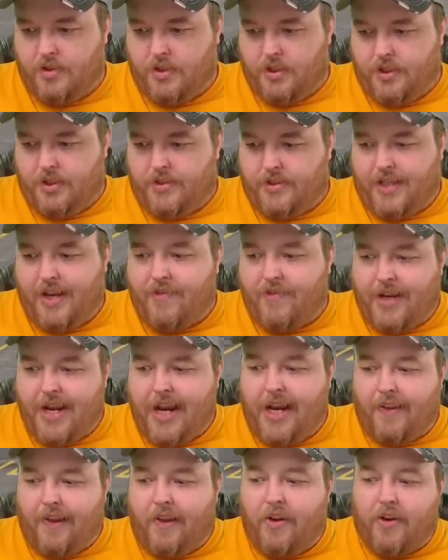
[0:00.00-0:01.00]
7,
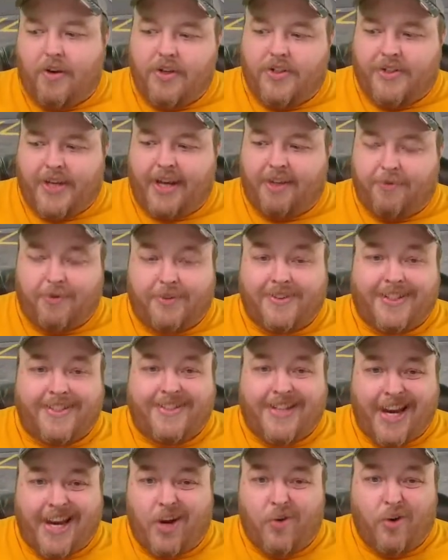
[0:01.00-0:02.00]
8 the large tanks plus a
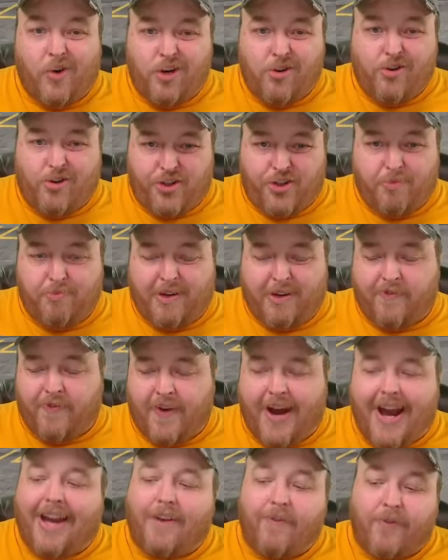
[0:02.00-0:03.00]
Terrier should be
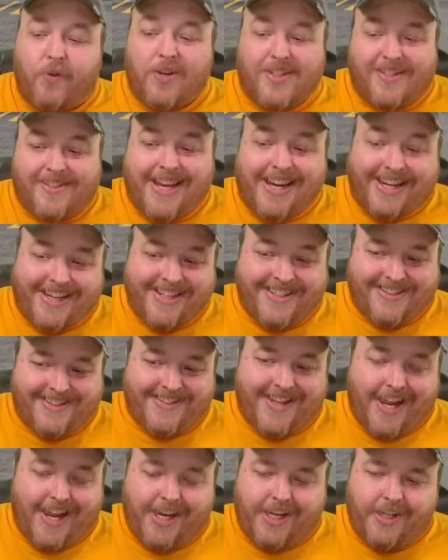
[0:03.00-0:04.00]
fine for a second
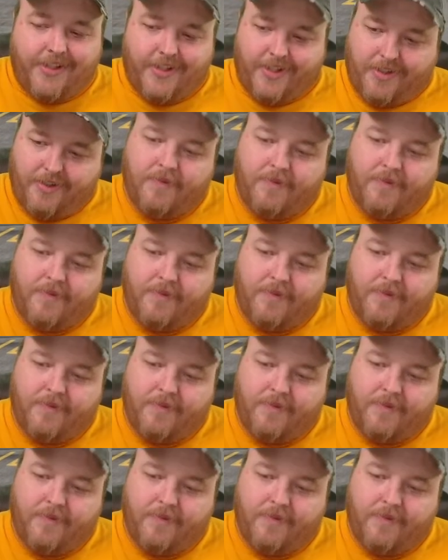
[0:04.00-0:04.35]
stage.